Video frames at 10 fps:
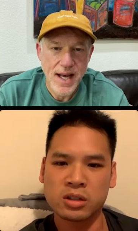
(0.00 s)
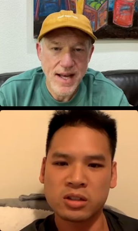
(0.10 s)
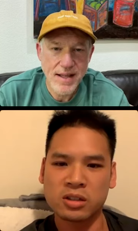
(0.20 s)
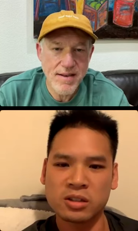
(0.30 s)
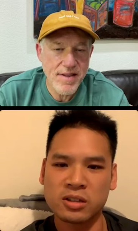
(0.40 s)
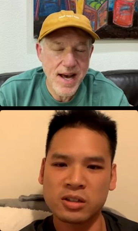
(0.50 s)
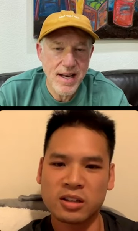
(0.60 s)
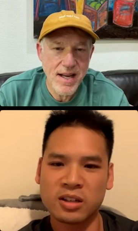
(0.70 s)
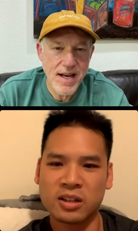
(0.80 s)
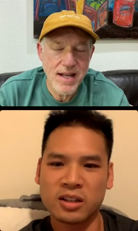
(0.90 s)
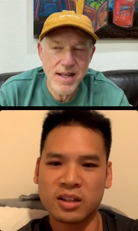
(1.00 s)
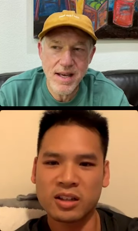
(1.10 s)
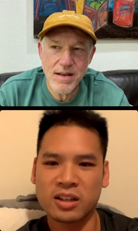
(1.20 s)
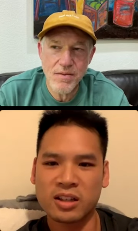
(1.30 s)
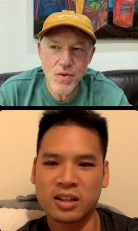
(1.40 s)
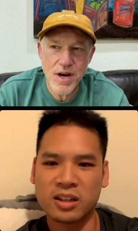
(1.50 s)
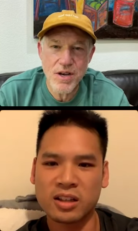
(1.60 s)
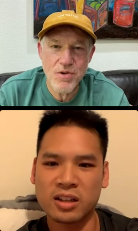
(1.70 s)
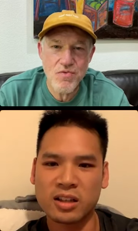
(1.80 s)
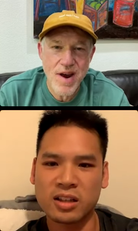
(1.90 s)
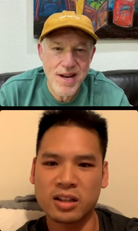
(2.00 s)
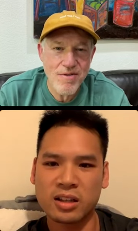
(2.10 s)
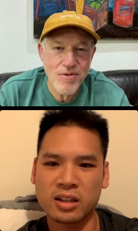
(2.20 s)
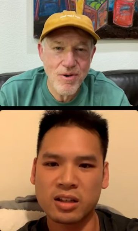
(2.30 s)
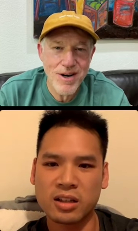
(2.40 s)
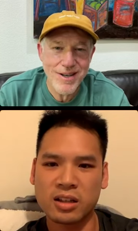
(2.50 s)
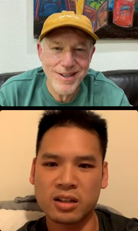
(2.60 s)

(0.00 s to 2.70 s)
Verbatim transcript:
Speaker 1: i love that and i think what are you ready for